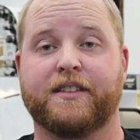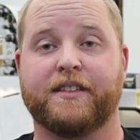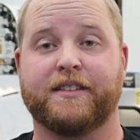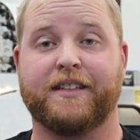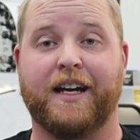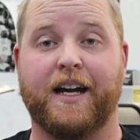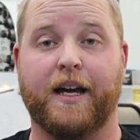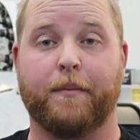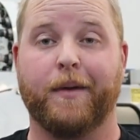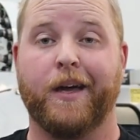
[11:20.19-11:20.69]
at the
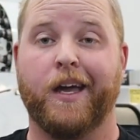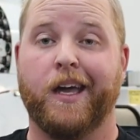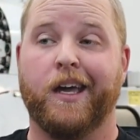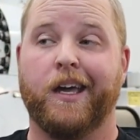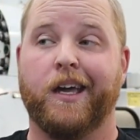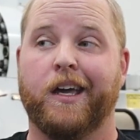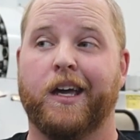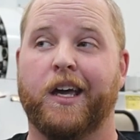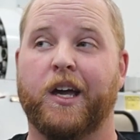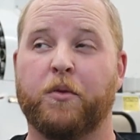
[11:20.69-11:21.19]
time,
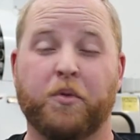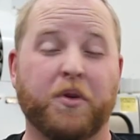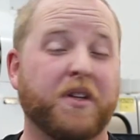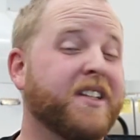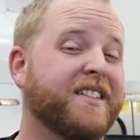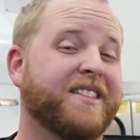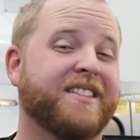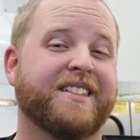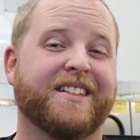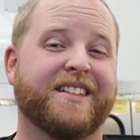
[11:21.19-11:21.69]
and
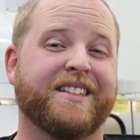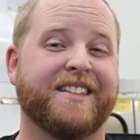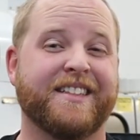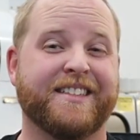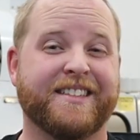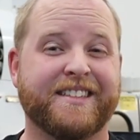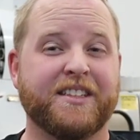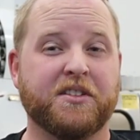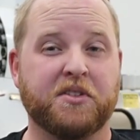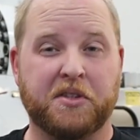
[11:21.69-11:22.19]

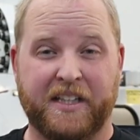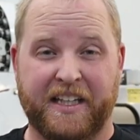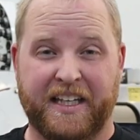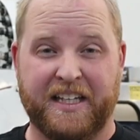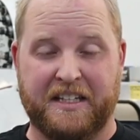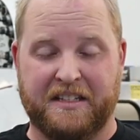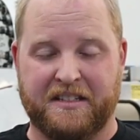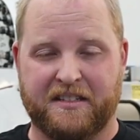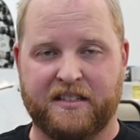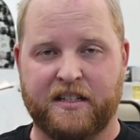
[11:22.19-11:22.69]
realistically still
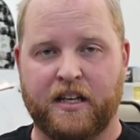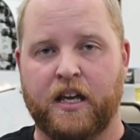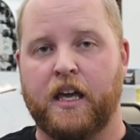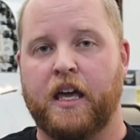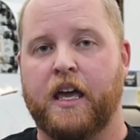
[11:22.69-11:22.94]
is.